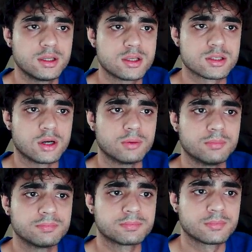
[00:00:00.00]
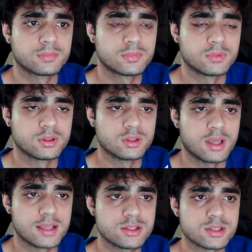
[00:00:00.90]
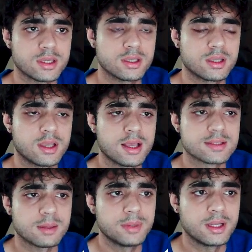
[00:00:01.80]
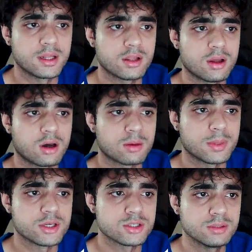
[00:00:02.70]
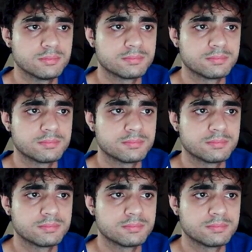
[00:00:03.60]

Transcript: So as you see, it's updated in the automation,